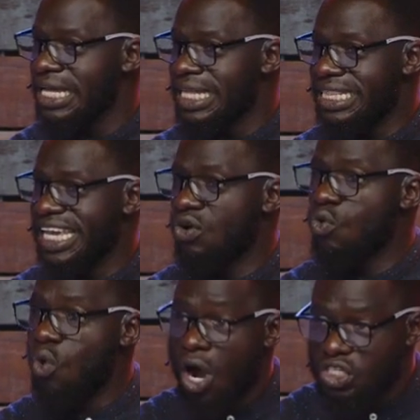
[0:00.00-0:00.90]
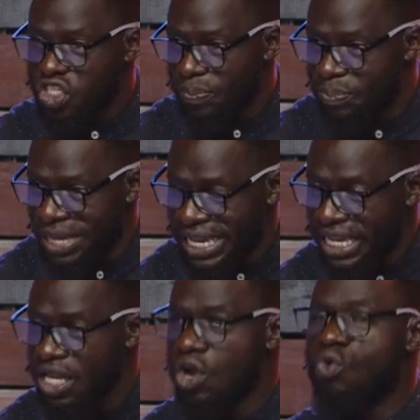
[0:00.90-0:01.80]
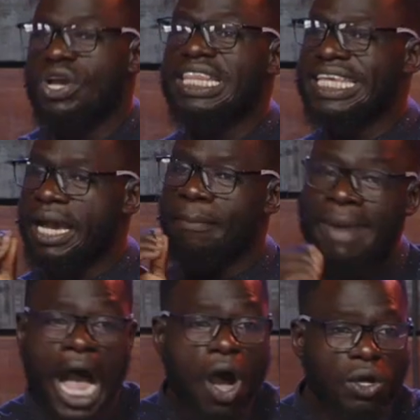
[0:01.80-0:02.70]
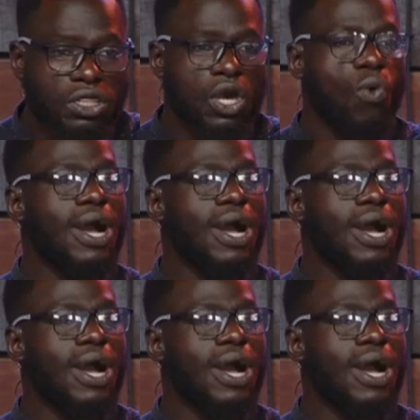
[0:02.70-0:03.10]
that they worship me with their mouth